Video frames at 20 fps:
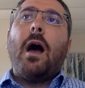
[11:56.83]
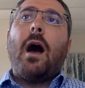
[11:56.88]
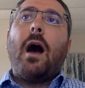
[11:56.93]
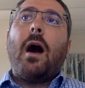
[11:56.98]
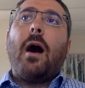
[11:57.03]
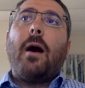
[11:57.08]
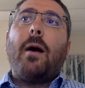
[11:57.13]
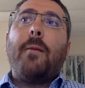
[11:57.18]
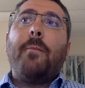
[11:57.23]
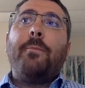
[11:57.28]

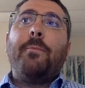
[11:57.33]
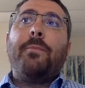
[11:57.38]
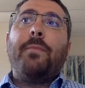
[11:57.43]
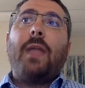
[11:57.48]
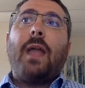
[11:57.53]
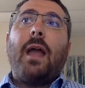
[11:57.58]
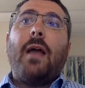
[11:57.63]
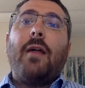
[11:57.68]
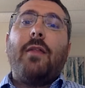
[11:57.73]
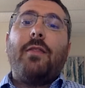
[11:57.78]
Um,
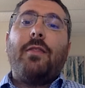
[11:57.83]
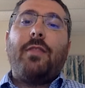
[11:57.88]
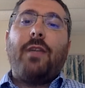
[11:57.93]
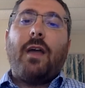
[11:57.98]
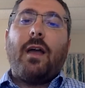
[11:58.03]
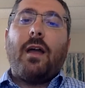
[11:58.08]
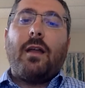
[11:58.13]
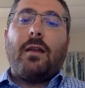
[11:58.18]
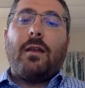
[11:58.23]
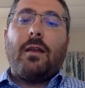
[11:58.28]
and
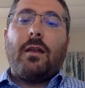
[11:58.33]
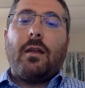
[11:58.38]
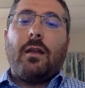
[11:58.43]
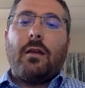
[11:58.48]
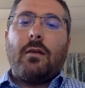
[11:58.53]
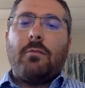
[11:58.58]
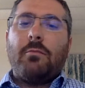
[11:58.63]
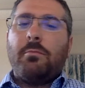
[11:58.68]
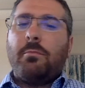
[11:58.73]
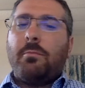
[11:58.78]
that
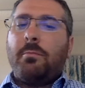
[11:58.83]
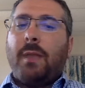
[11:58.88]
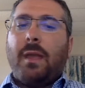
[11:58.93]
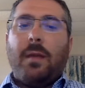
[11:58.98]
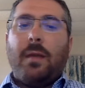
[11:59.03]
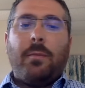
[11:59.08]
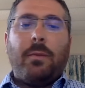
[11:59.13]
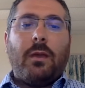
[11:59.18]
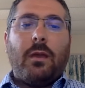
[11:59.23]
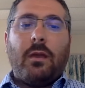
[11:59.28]

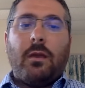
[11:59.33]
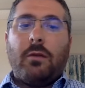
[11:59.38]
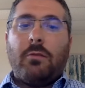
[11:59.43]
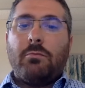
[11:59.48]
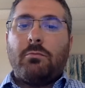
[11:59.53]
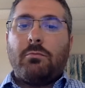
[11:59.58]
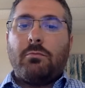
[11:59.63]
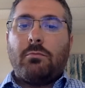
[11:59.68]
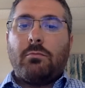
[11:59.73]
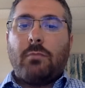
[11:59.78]

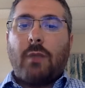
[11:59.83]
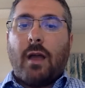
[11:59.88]
maybe